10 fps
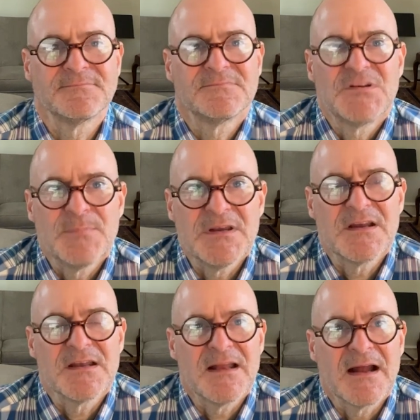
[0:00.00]
to be
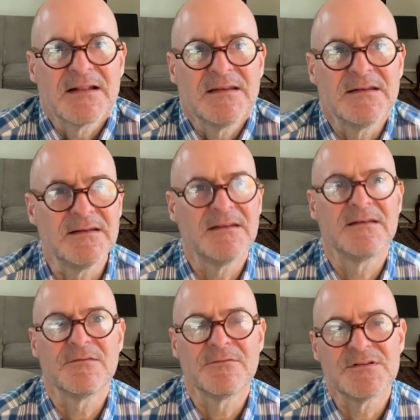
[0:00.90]
connected and
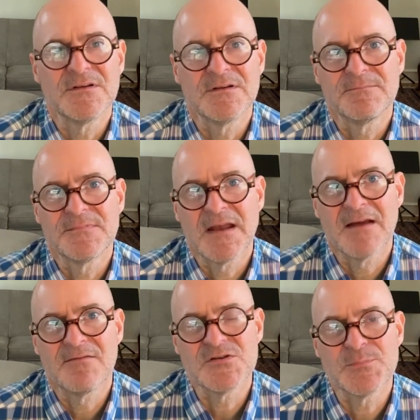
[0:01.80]
to
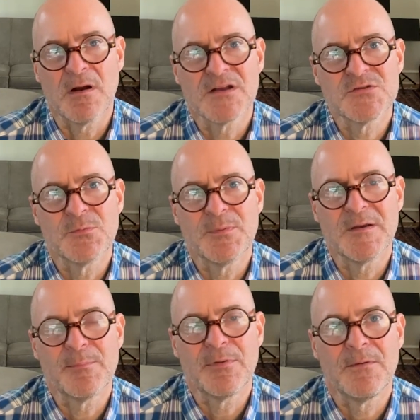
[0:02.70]
have these bonds with
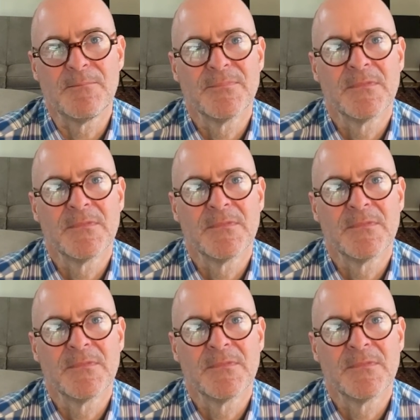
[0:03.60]
people